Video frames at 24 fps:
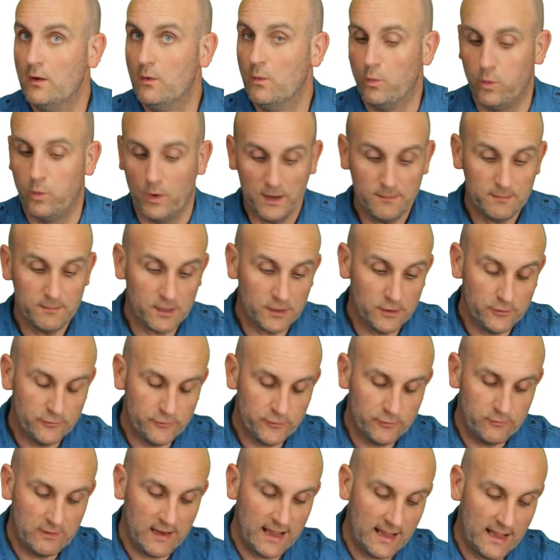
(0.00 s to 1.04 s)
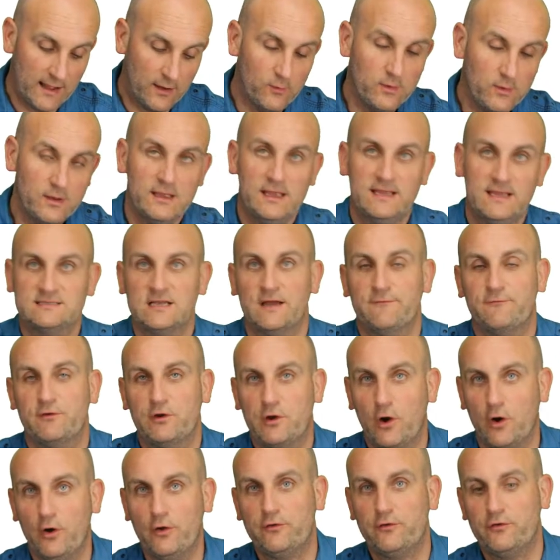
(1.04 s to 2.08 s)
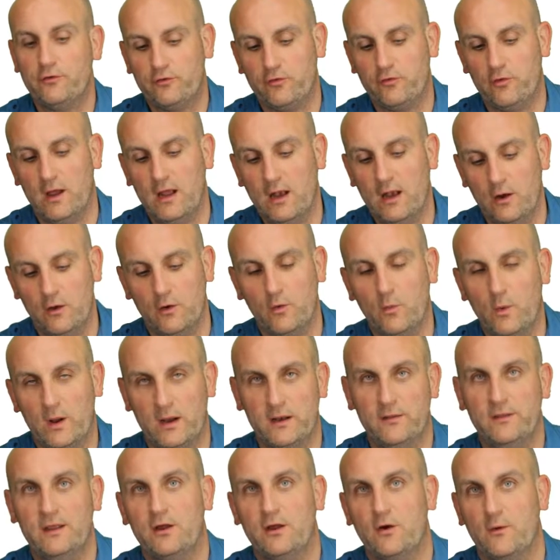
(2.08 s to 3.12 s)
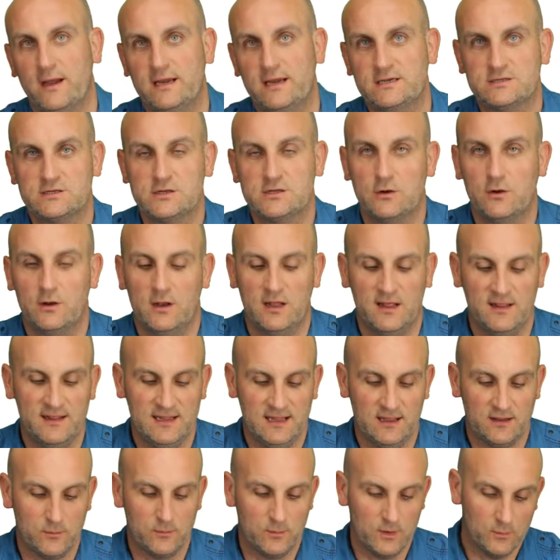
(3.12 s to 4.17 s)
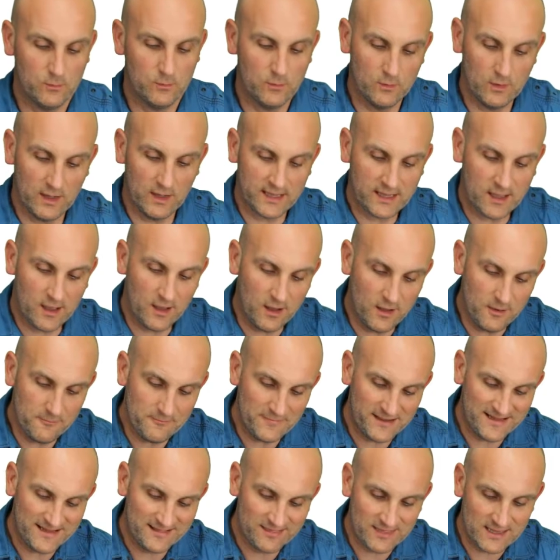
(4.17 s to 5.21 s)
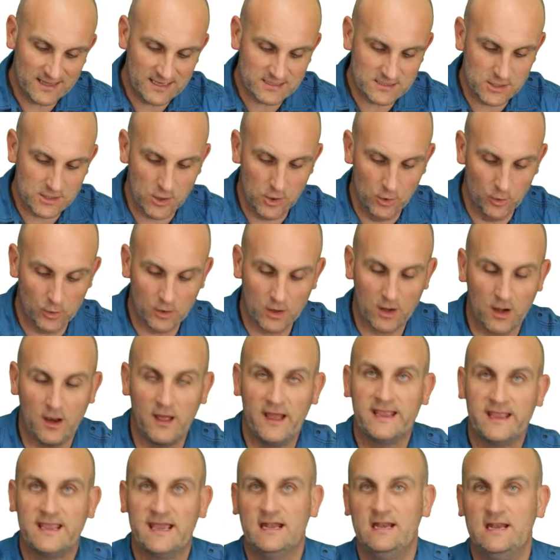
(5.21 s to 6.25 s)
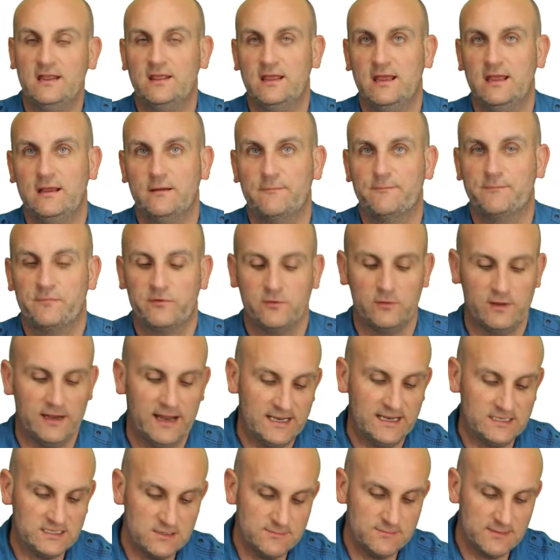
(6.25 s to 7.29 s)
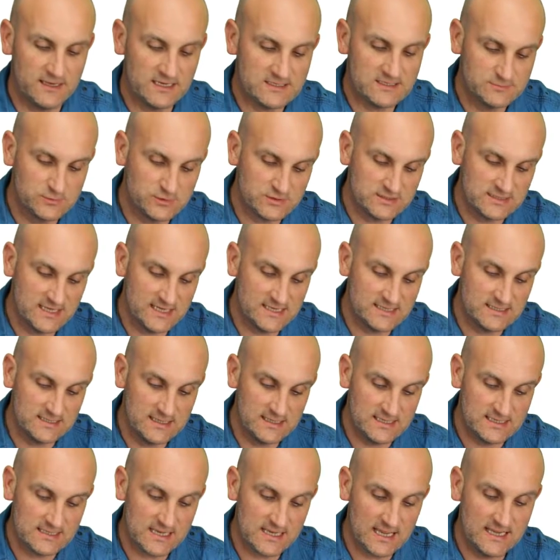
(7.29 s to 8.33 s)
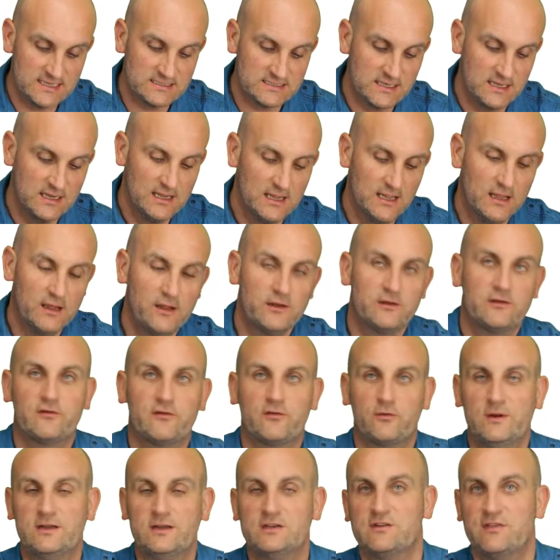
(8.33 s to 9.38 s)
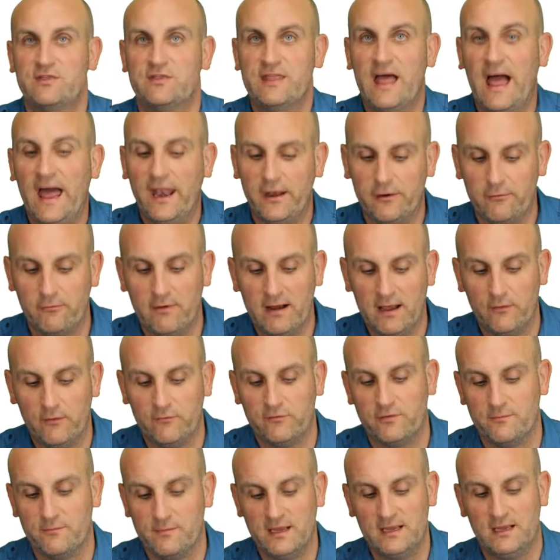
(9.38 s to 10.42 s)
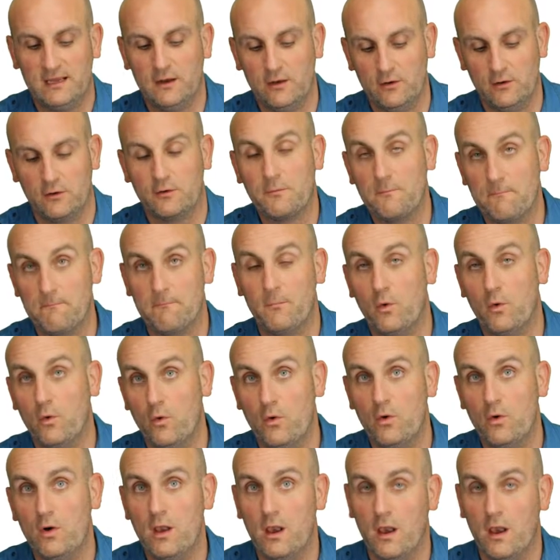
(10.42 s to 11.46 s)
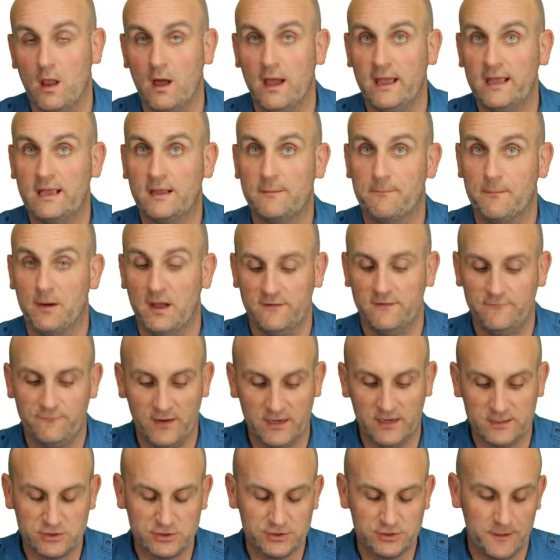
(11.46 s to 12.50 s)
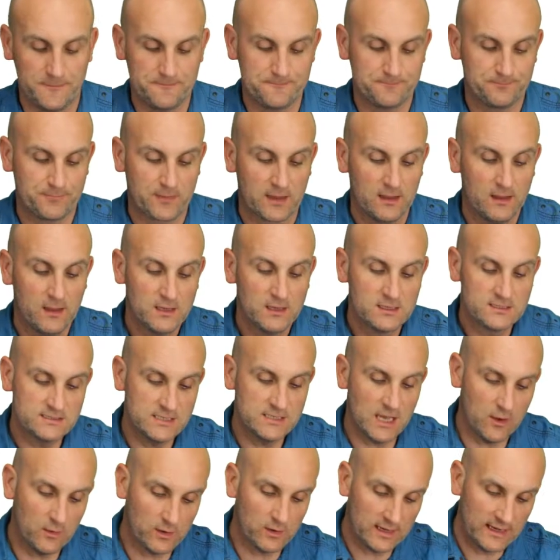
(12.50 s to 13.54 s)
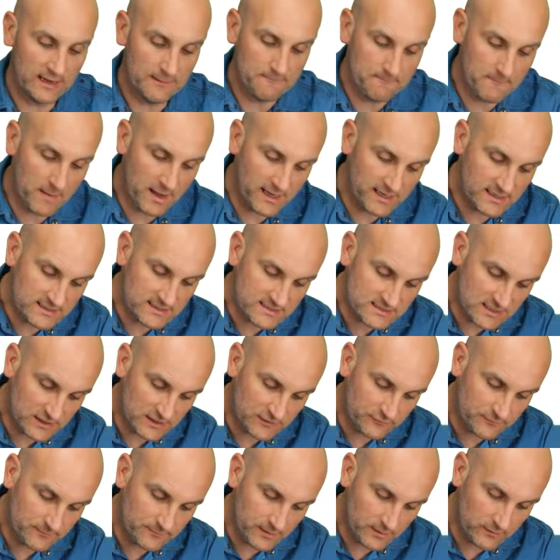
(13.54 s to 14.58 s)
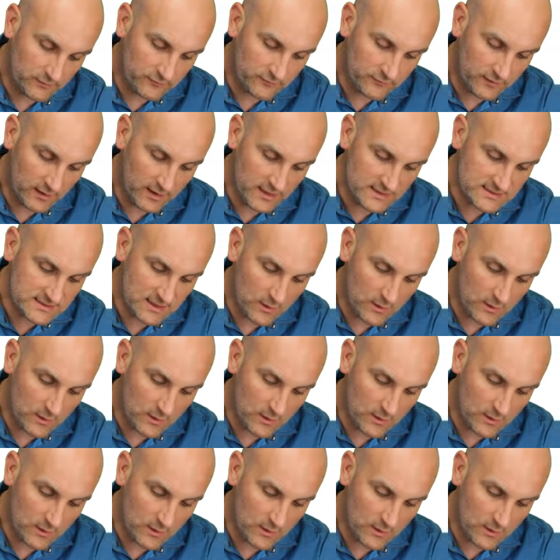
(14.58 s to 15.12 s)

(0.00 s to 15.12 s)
What I'm going to do now is I've got to try and look one of the equations look like the other one. Well, I can't make this look like anything. So it actually makes more sense in this case to switch that around to make it look more like my function. So I'm going to minus 6 from both sides.